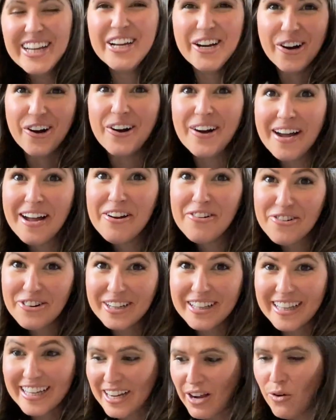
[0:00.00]
you know,
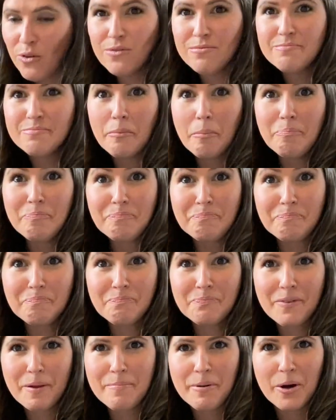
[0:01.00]
really, oh,
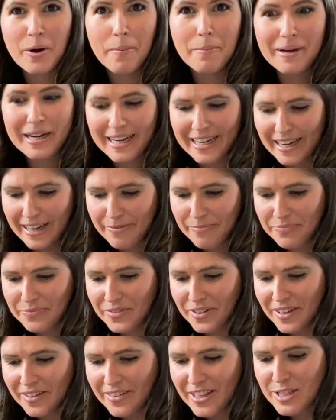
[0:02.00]
better not break it.
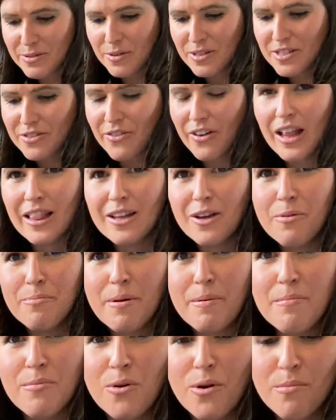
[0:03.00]
This one's a little
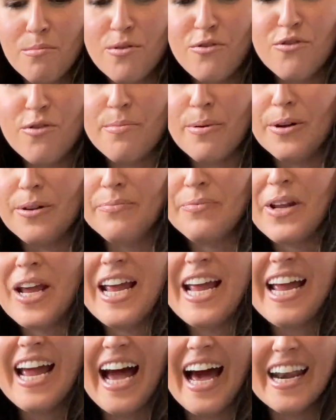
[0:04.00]
bit more movable
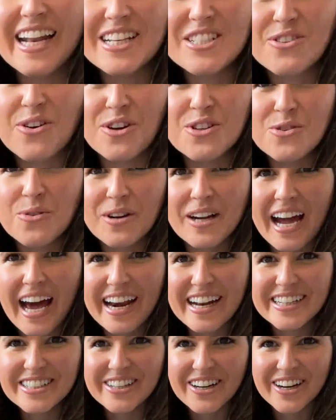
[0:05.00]
and it's got its own
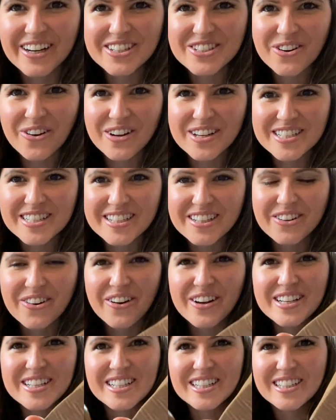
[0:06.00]
character. It's not as,
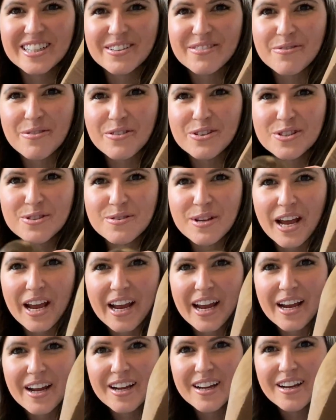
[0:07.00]
not as,
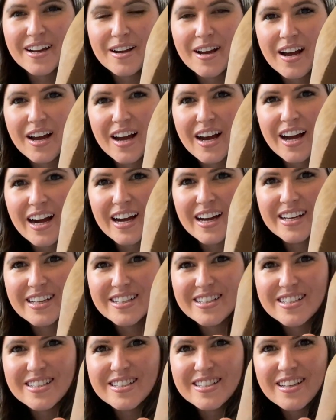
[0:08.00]
uh,
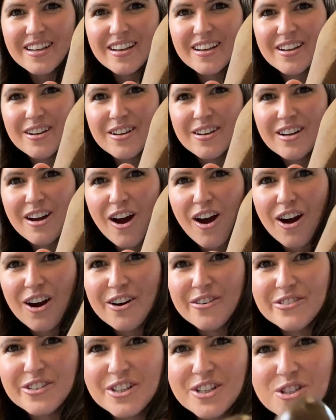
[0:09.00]
as
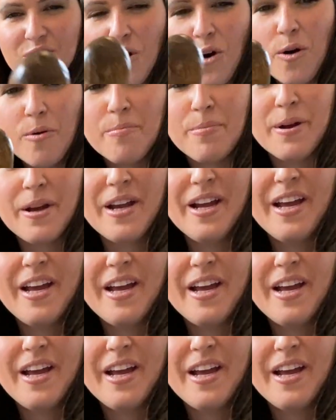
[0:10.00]
carved at the top.